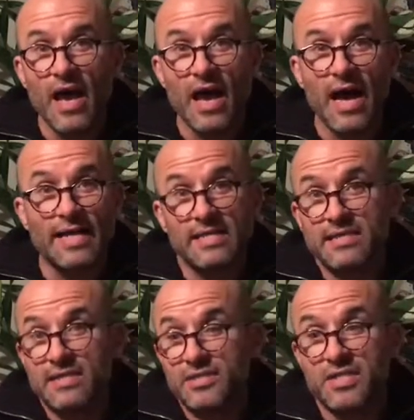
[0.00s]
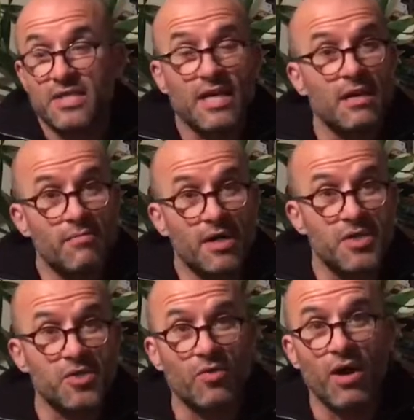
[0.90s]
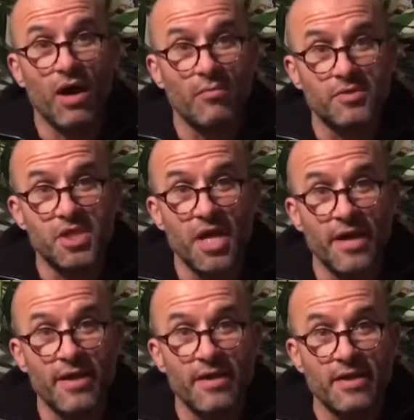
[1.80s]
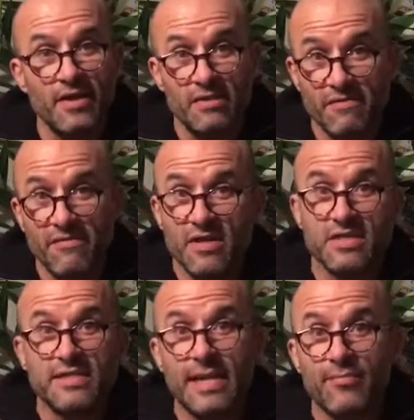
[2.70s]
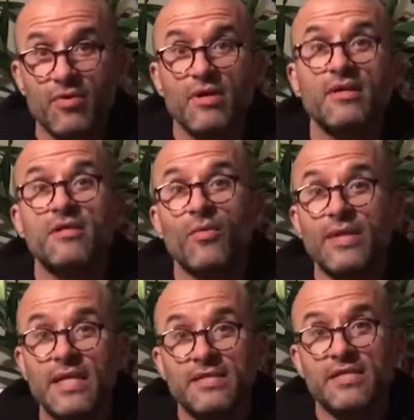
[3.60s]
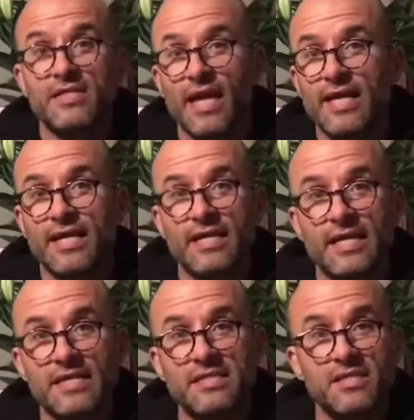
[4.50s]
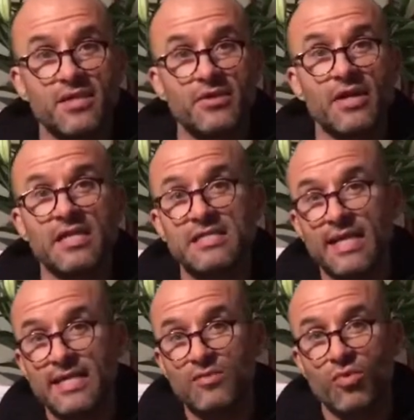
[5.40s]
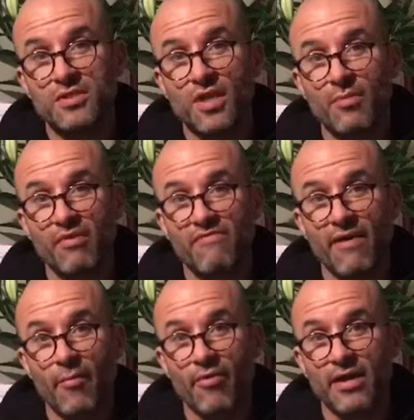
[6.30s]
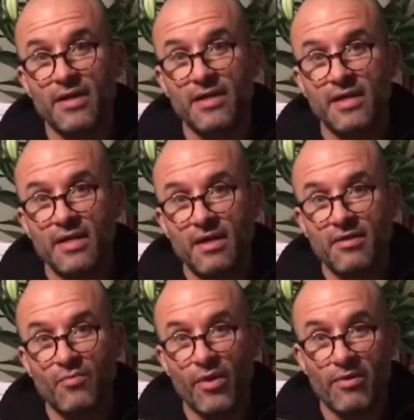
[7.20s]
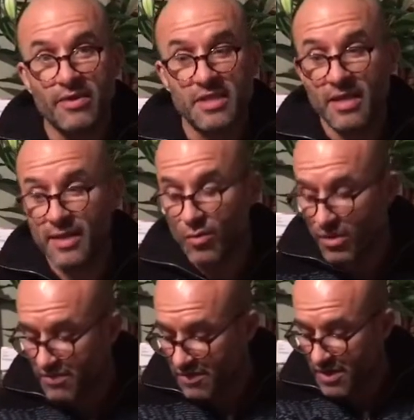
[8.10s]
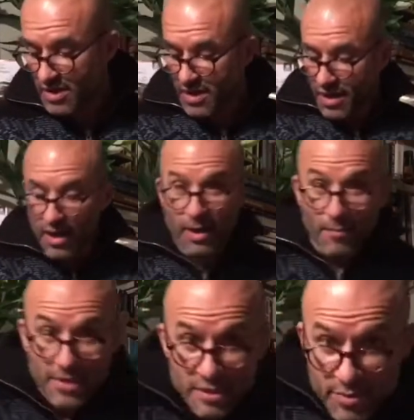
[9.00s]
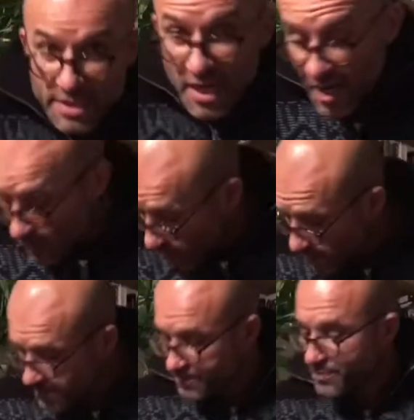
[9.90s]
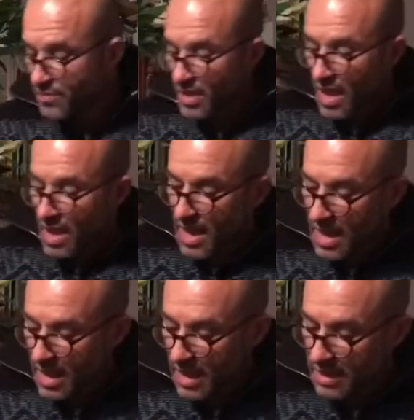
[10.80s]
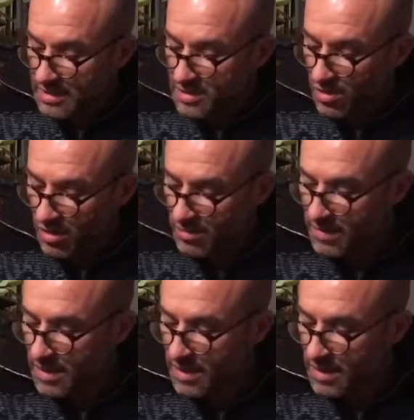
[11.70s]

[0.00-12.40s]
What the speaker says: and it's just a commercial armchair. The first step that we need to take is to assess what type of fabric we are dealing with. This particular one has got